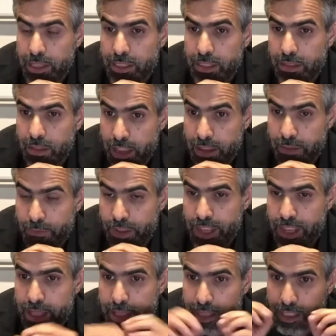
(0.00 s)
he
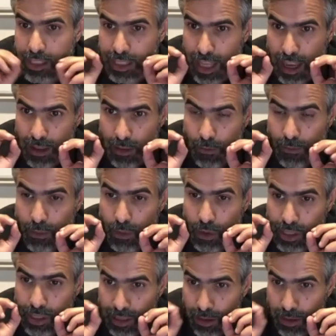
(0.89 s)
feel this kind of
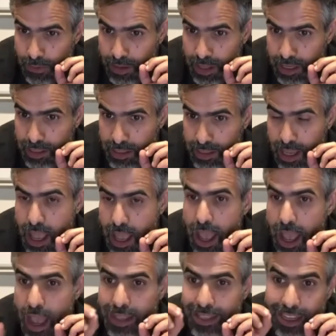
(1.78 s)
positiveness
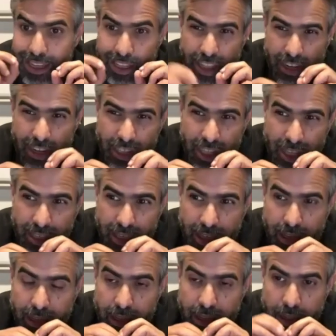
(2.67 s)
and
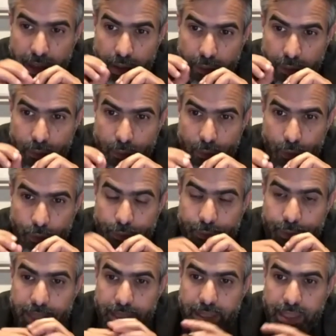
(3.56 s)
energetic
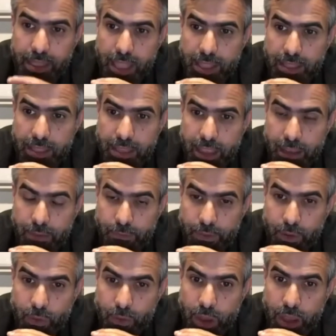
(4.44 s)
movement that
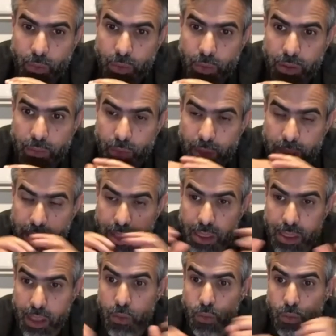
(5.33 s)
everywhere
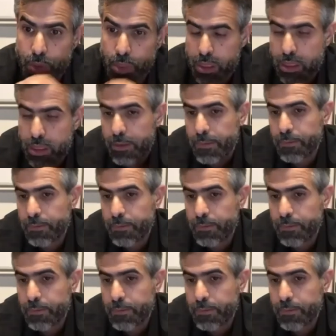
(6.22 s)
within the youth.